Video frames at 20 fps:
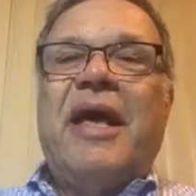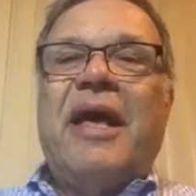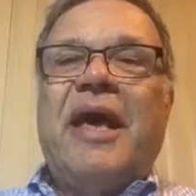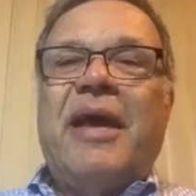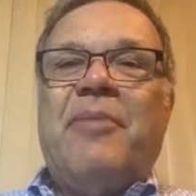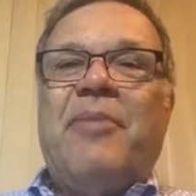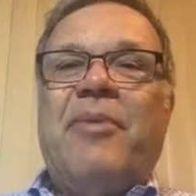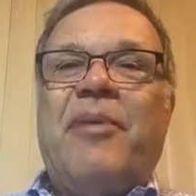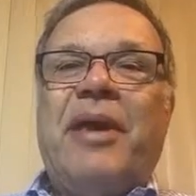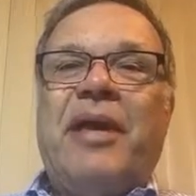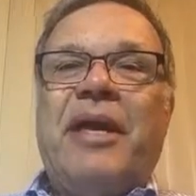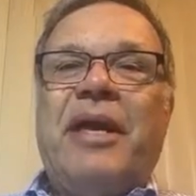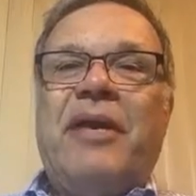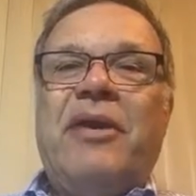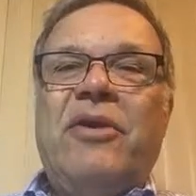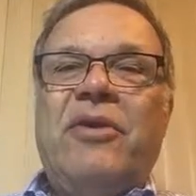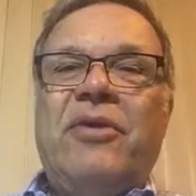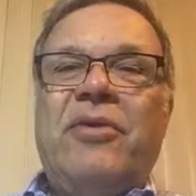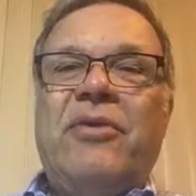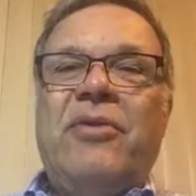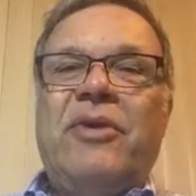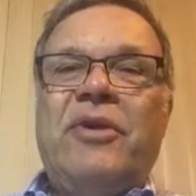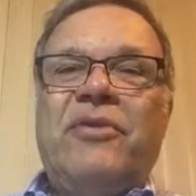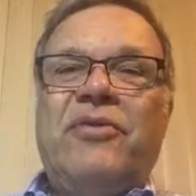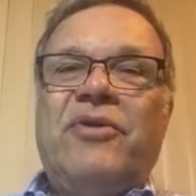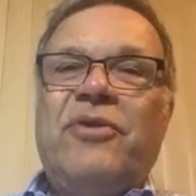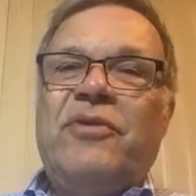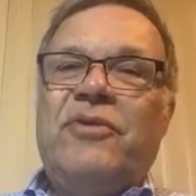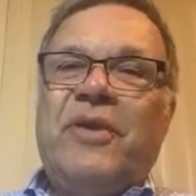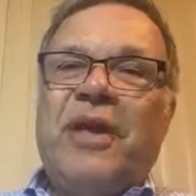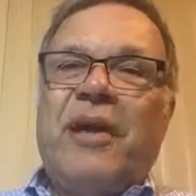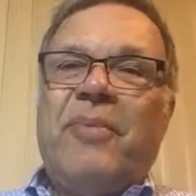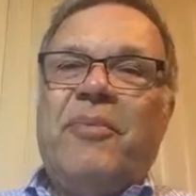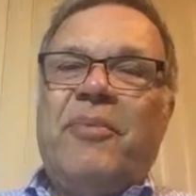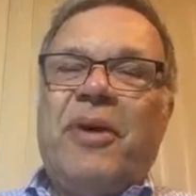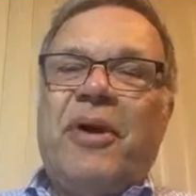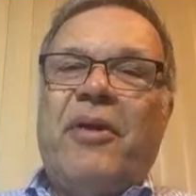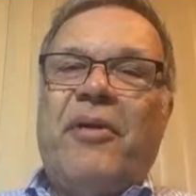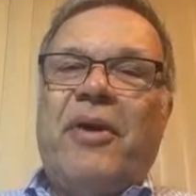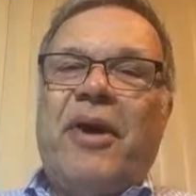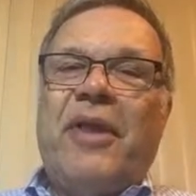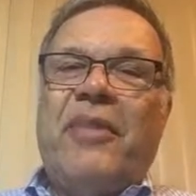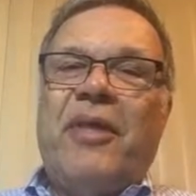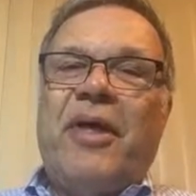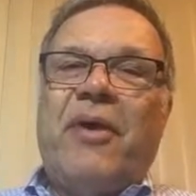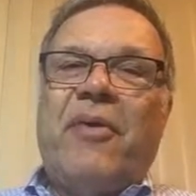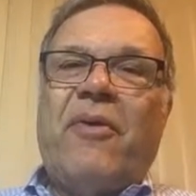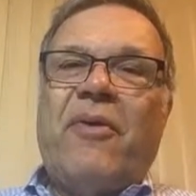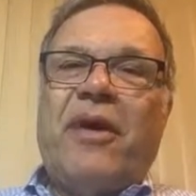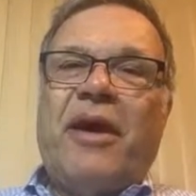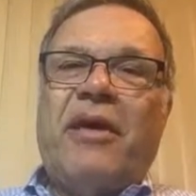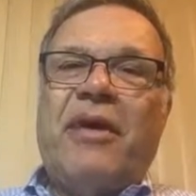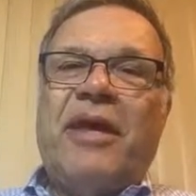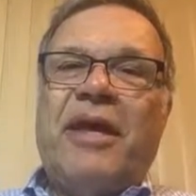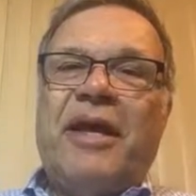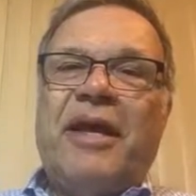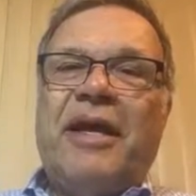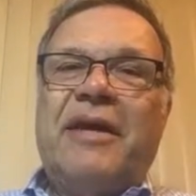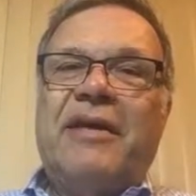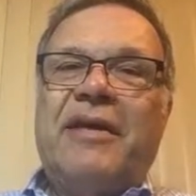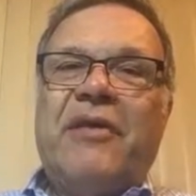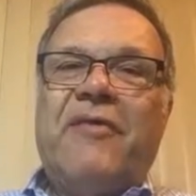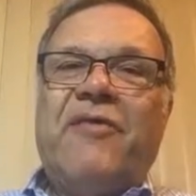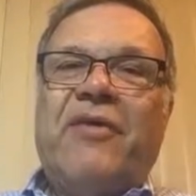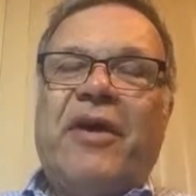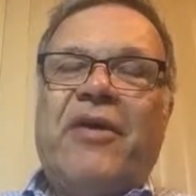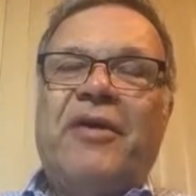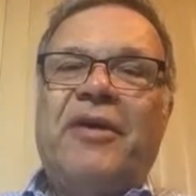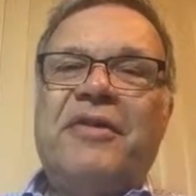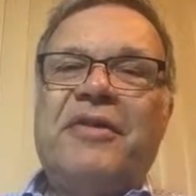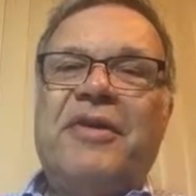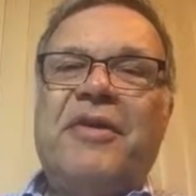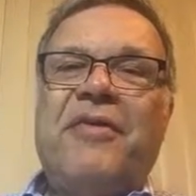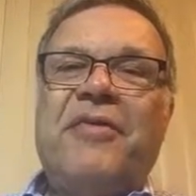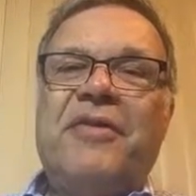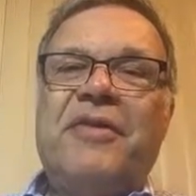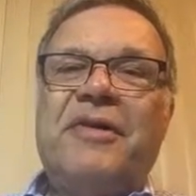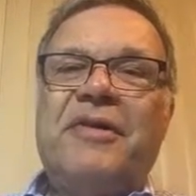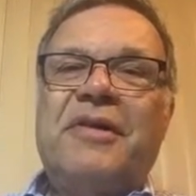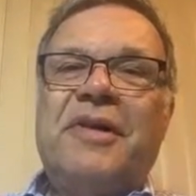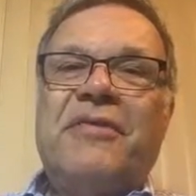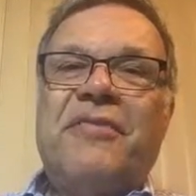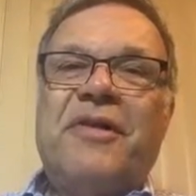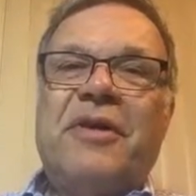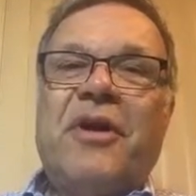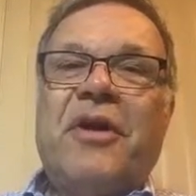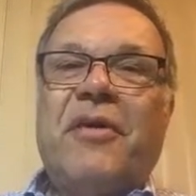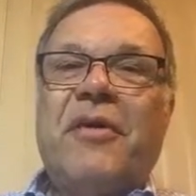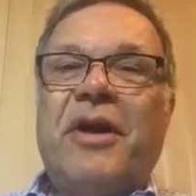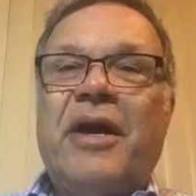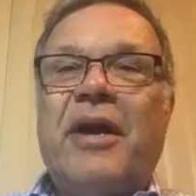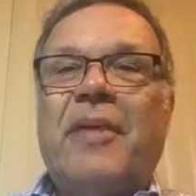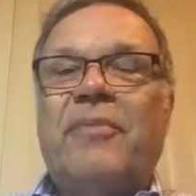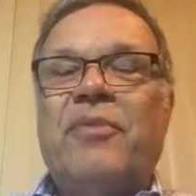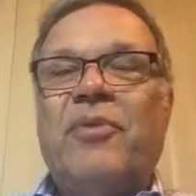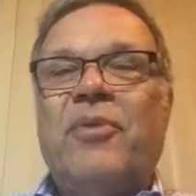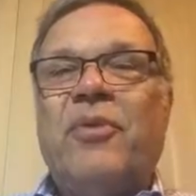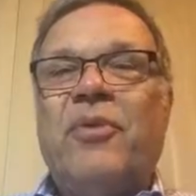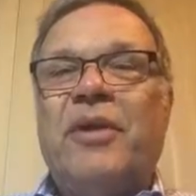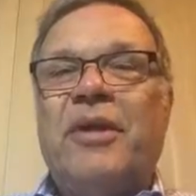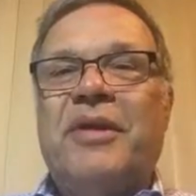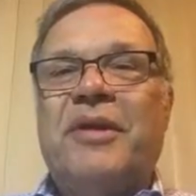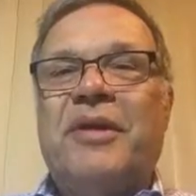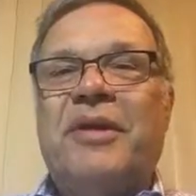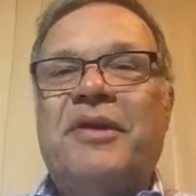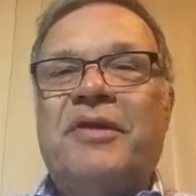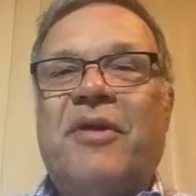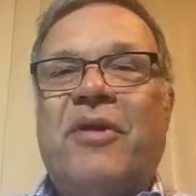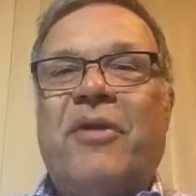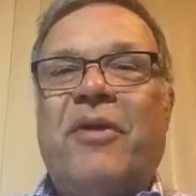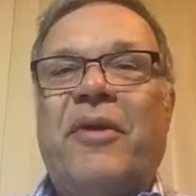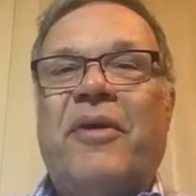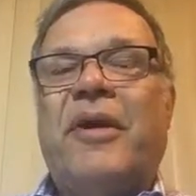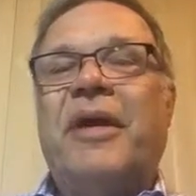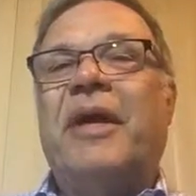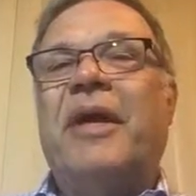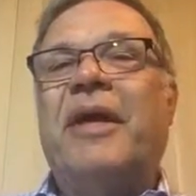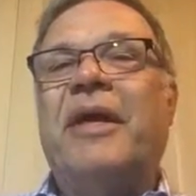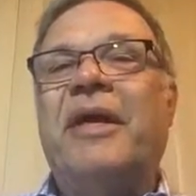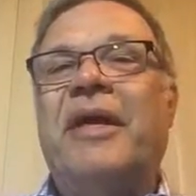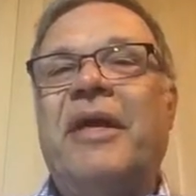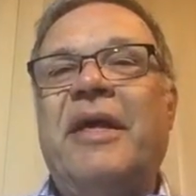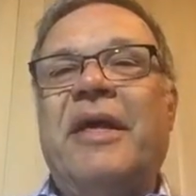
and bringing you to Dumbo, and there are connecting ferry services even going up towards Astoria.